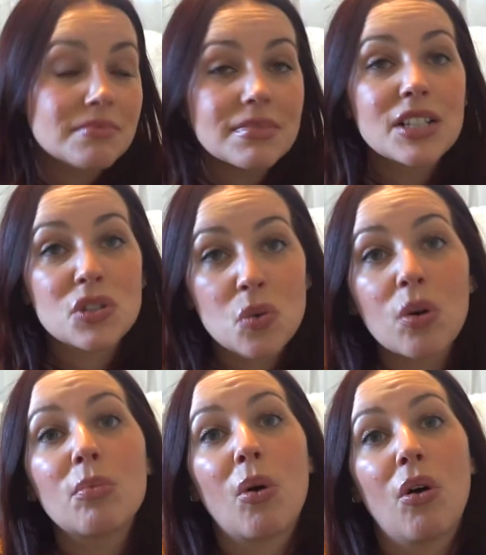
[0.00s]
it's
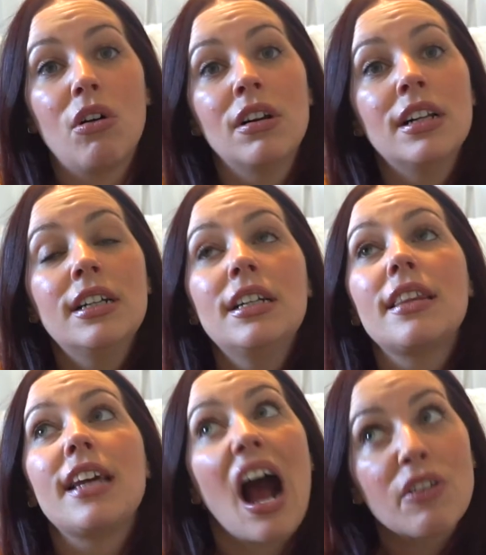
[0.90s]
normal.
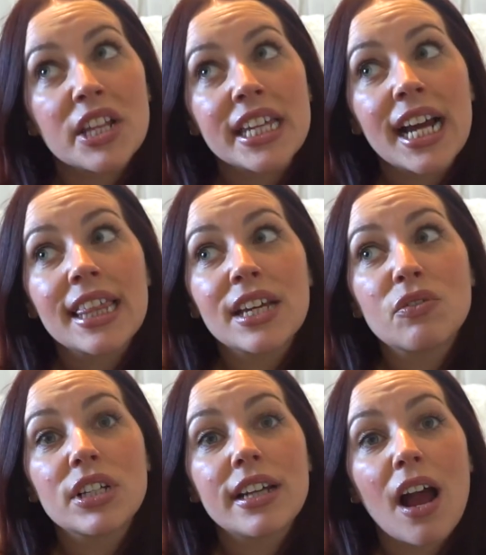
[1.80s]
The other thing I think
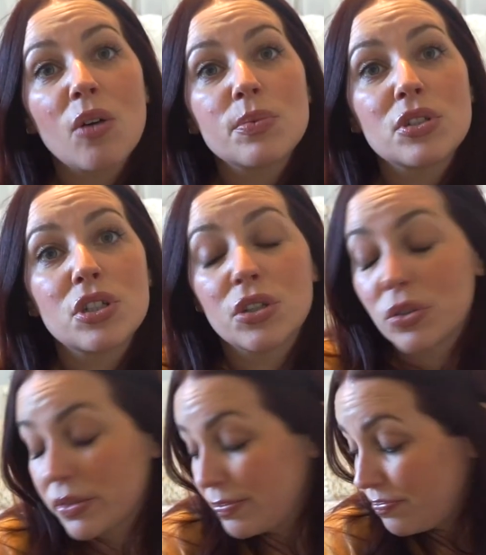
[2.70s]
really helps
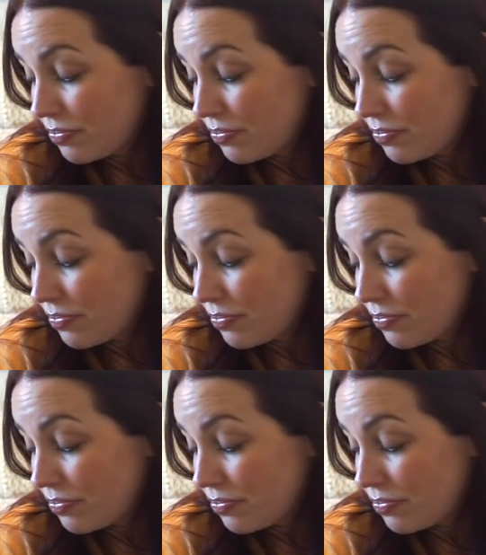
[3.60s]
too,